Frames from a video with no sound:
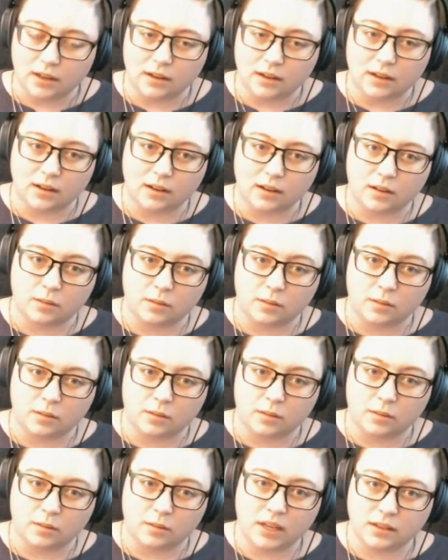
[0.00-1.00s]
Um,
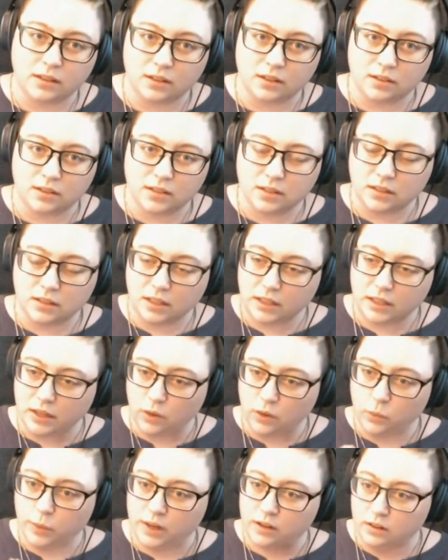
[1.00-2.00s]
it's there's still
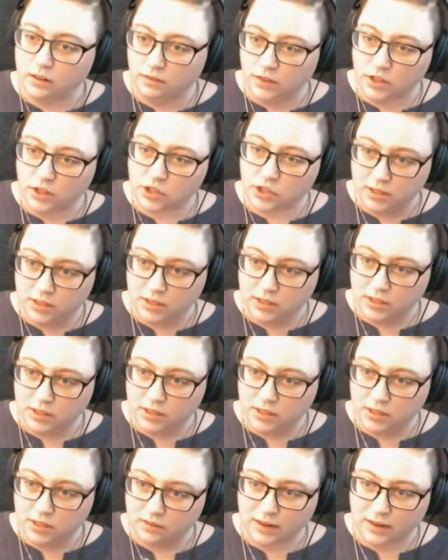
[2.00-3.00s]
like a weird
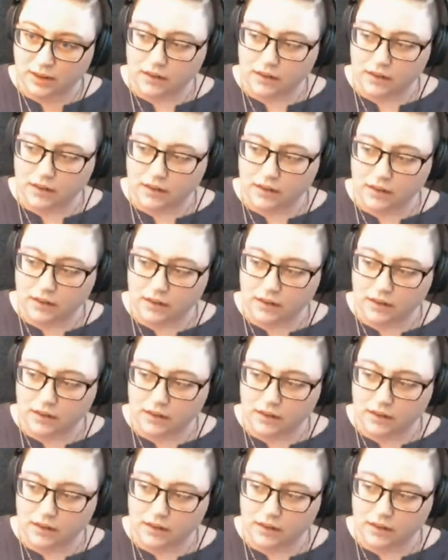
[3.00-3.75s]
division there,